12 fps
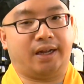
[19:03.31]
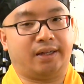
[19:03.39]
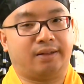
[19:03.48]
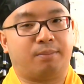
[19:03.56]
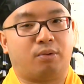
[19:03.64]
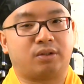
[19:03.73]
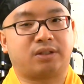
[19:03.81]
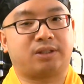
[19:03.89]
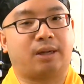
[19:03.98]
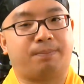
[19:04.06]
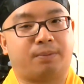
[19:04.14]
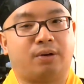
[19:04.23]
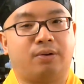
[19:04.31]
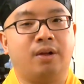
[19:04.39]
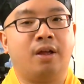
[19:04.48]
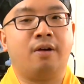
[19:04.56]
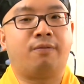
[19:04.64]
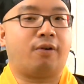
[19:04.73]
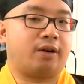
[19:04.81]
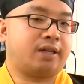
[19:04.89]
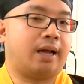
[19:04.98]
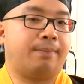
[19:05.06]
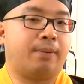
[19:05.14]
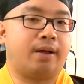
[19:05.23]
and more subtle. For
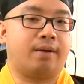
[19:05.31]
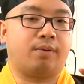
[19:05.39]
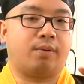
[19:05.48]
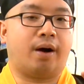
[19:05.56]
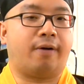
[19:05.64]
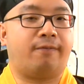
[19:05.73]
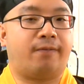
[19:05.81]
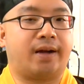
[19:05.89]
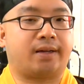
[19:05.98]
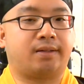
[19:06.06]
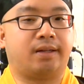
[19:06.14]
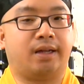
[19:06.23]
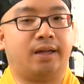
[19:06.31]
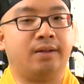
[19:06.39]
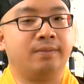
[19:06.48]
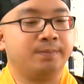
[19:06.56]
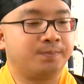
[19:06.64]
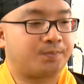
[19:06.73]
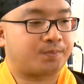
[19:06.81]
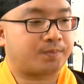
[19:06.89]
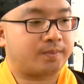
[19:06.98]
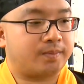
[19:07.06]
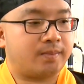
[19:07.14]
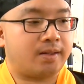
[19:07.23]
example, it will affect the
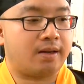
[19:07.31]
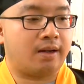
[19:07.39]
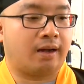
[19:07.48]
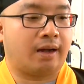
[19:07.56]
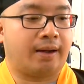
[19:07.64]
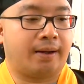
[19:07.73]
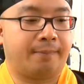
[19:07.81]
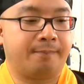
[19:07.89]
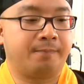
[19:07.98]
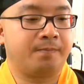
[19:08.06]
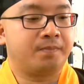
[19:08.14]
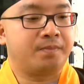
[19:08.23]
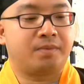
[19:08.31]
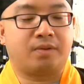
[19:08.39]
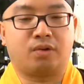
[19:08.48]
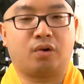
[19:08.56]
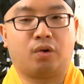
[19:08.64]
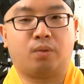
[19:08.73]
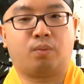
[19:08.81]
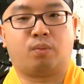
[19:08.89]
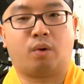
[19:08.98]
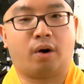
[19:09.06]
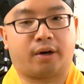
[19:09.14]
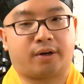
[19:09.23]
your
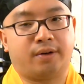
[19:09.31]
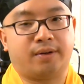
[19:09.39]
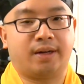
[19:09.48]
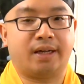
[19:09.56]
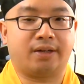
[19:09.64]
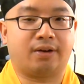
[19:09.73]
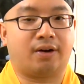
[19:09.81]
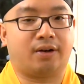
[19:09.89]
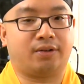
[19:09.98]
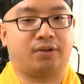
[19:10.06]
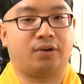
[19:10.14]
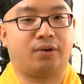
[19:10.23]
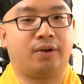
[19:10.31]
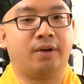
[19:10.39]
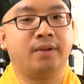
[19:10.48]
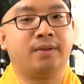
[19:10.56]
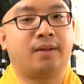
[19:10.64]
work later on, your